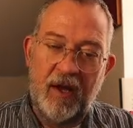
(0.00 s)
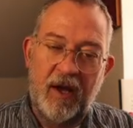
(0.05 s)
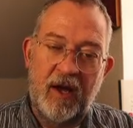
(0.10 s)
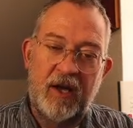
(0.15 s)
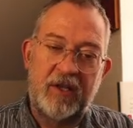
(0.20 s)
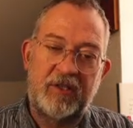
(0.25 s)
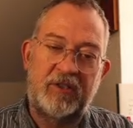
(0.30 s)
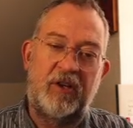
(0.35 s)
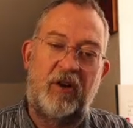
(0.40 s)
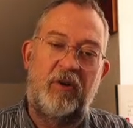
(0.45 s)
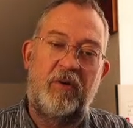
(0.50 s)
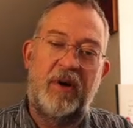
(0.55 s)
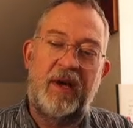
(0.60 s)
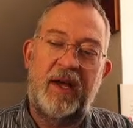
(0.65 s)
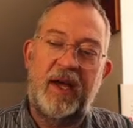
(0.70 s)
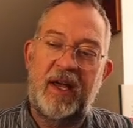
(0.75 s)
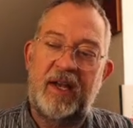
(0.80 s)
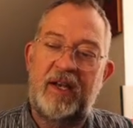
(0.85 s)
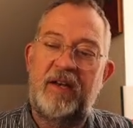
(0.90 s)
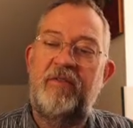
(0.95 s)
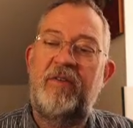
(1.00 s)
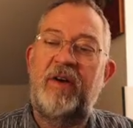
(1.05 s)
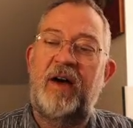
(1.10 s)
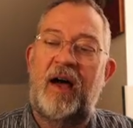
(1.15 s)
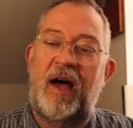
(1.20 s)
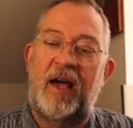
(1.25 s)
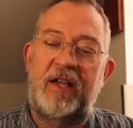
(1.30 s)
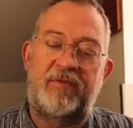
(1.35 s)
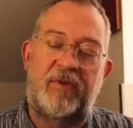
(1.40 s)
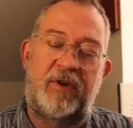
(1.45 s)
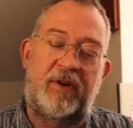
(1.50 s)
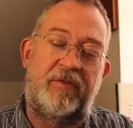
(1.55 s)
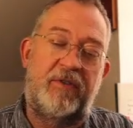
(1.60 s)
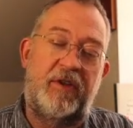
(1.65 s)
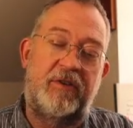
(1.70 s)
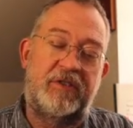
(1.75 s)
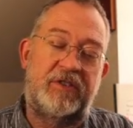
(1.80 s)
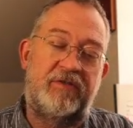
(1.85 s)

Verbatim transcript: So NDVI is one of those